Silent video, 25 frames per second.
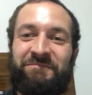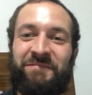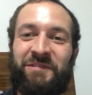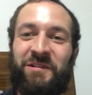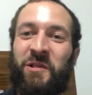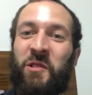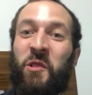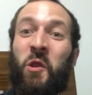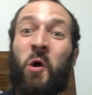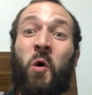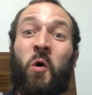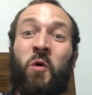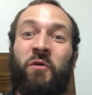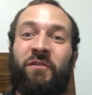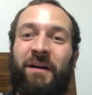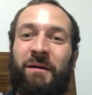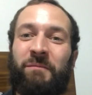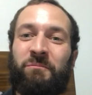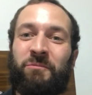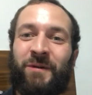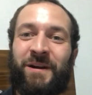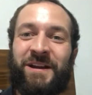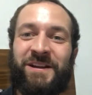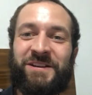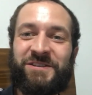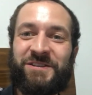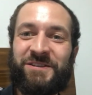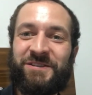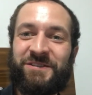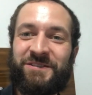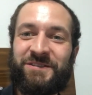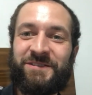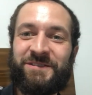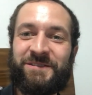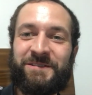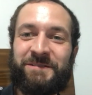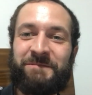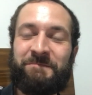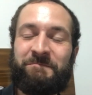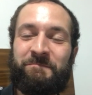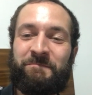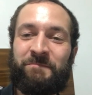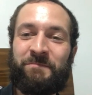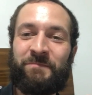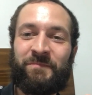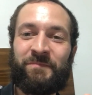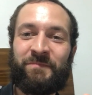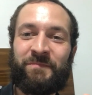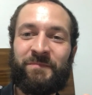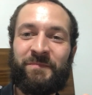lower vibrations
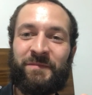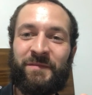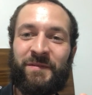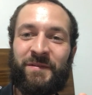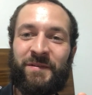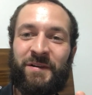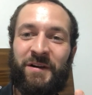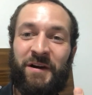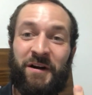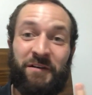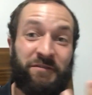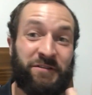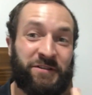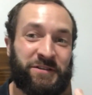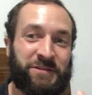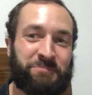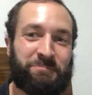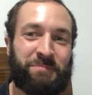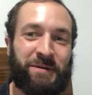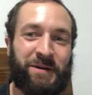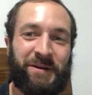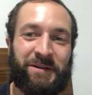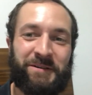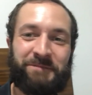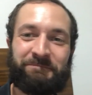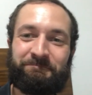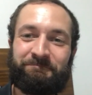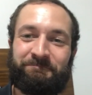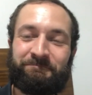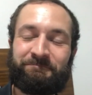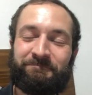of the spirit.